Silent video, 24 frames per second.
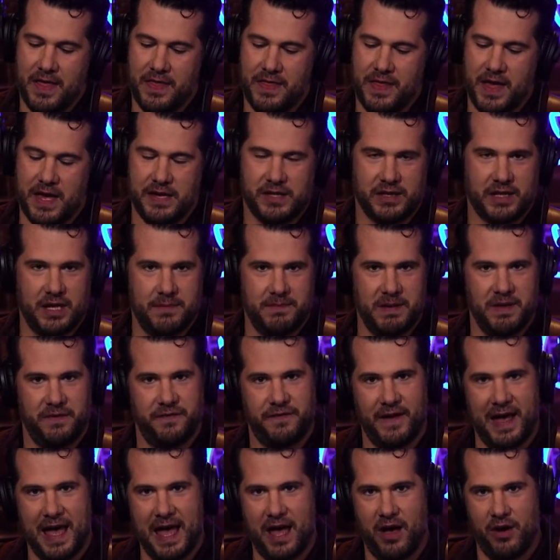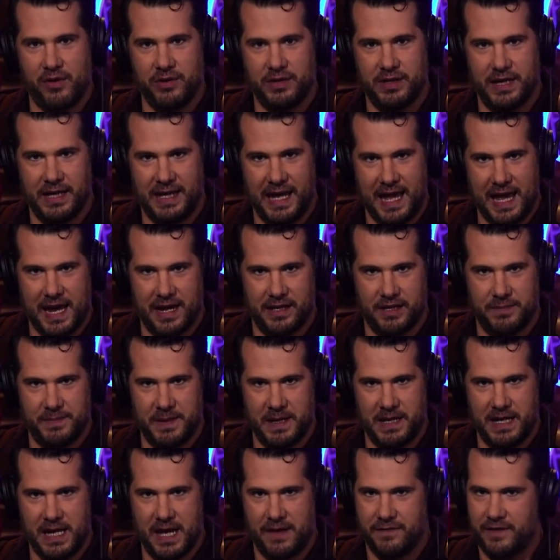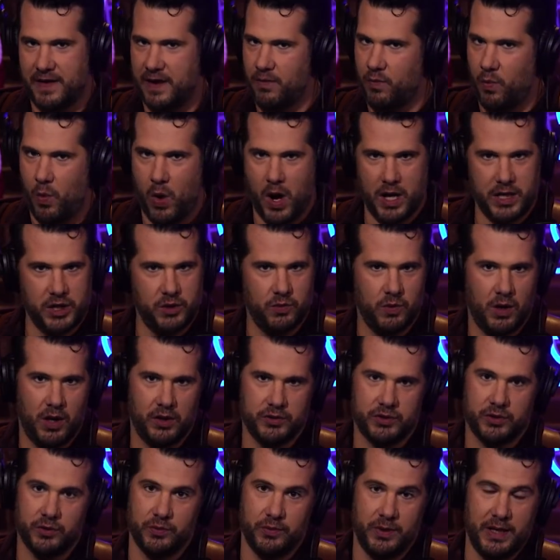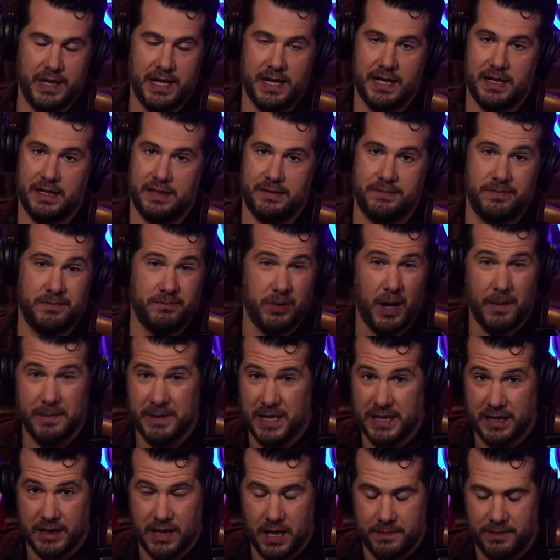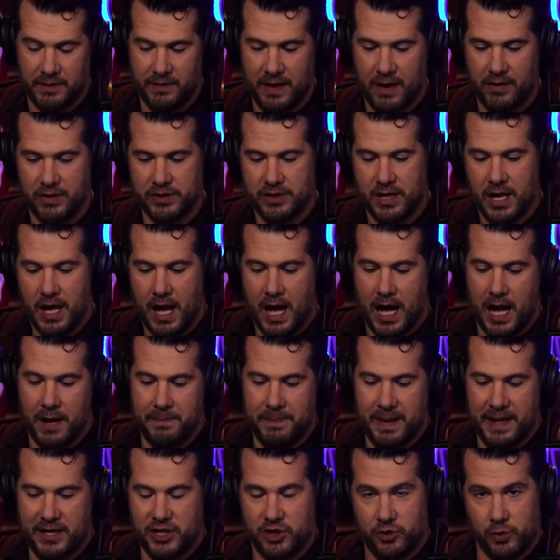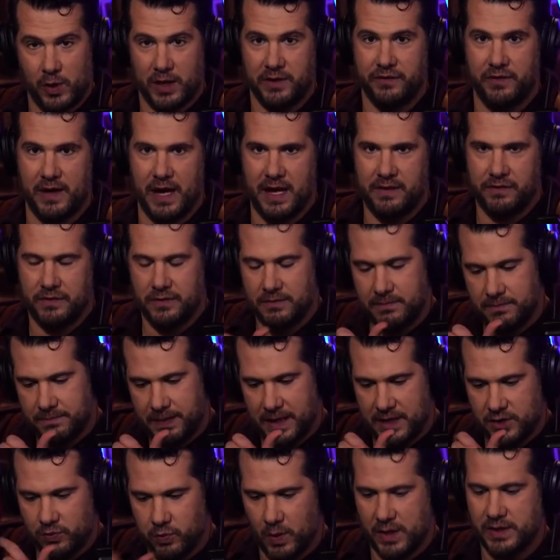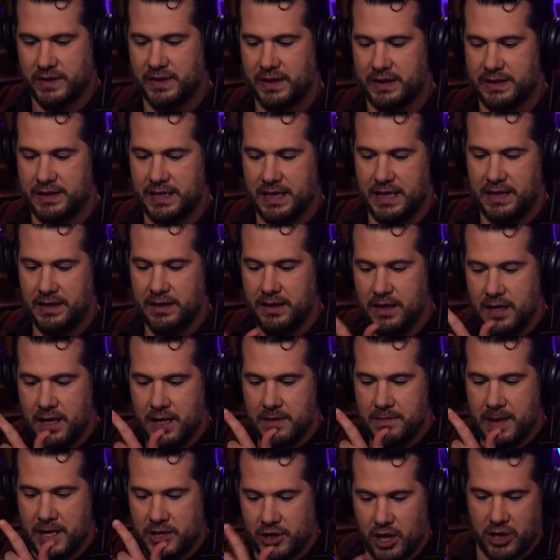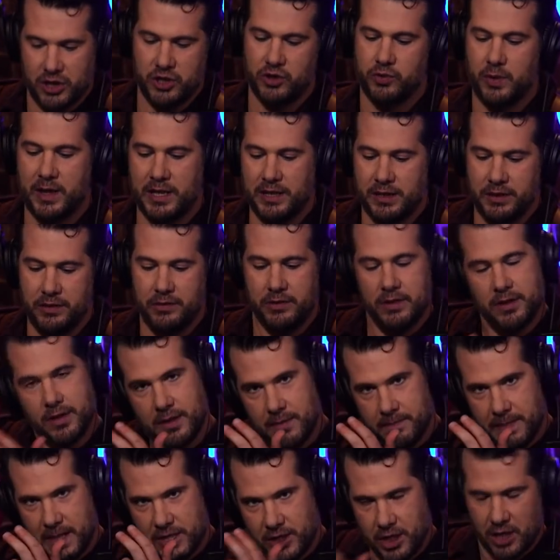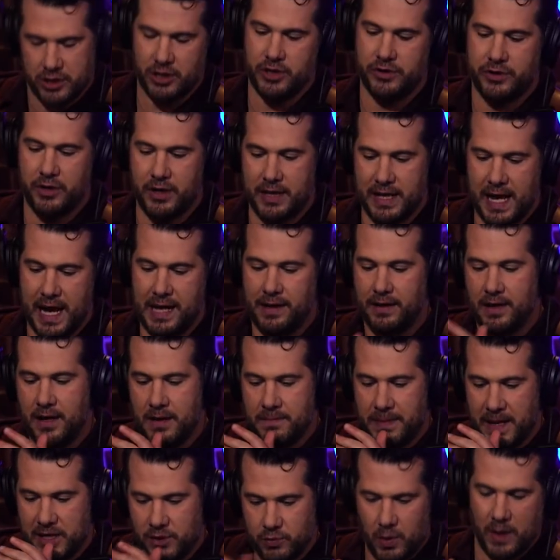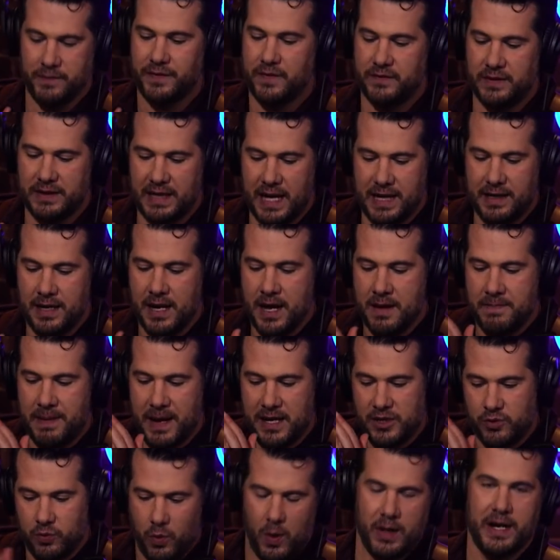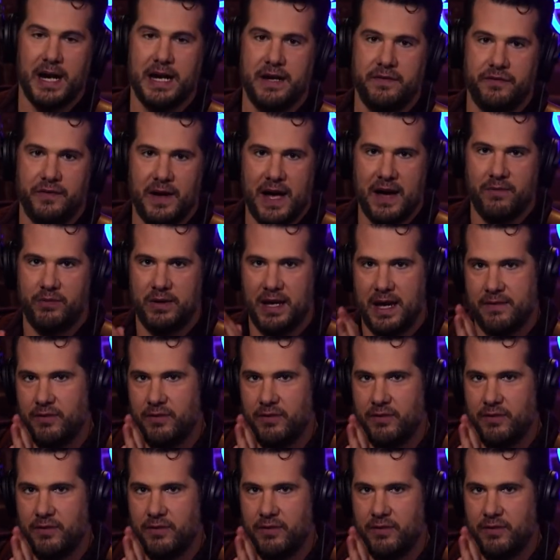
This can be found, again, on the PDF. I want you all to read it. It'd probably take you a couple of hours. On page 25, page 116, page 122, page 138, page 158, page 185, we